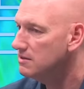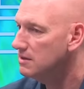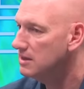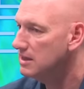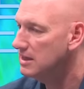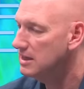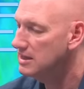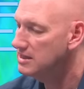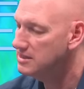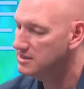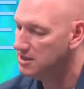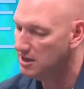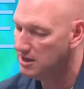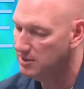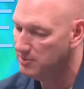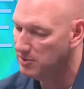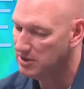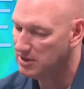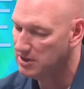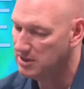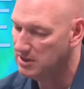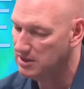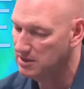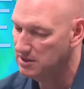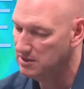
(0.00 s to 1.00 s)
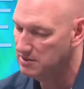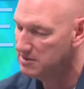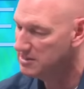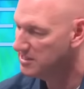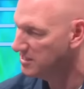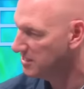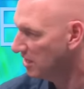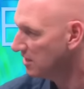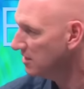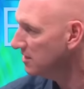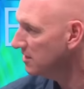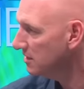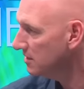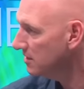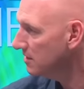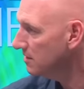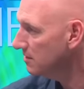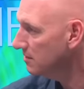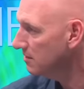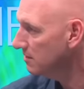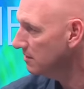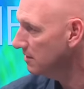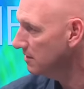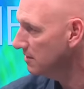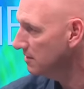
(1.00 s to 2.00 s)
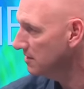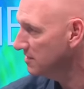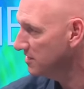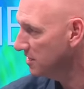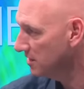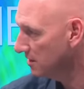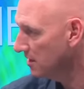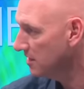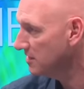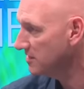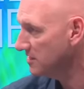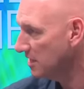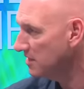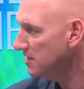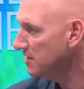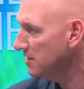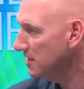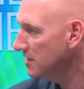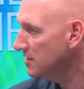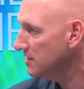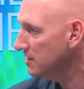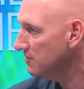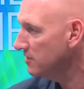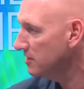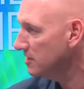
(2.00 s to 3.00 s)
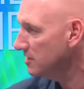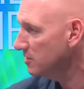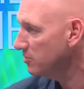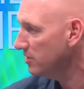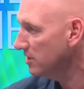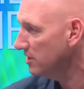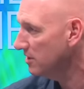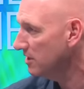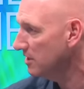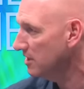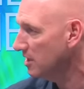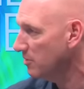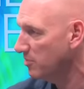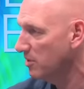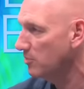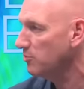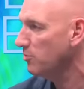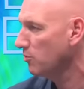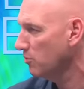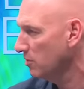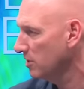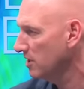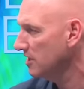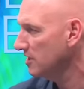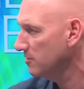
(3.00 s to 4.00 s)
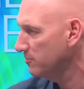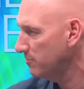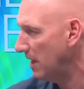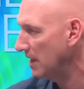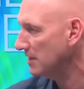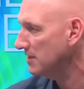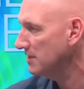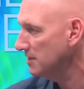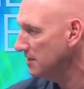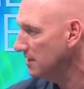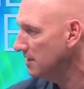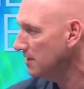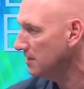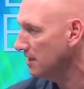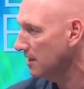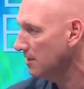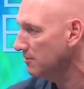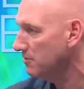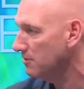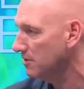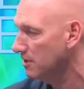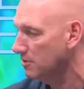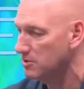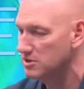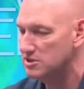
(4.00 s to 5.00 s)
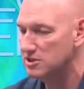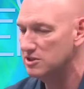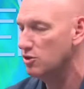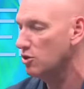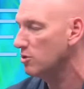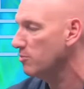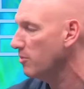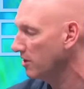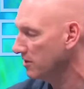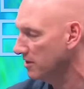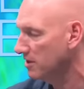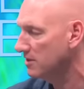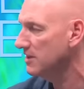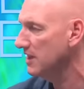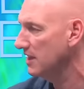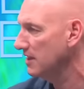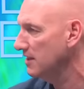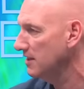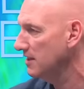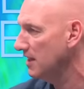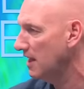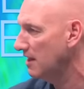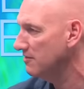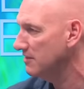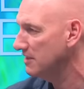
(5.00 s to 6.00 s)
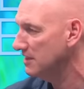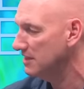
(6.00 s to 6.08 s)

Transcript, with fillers: He's talking about the sudden the suddenness of his appearing, that people weren't expecting it. They, they were just going about their daily lives.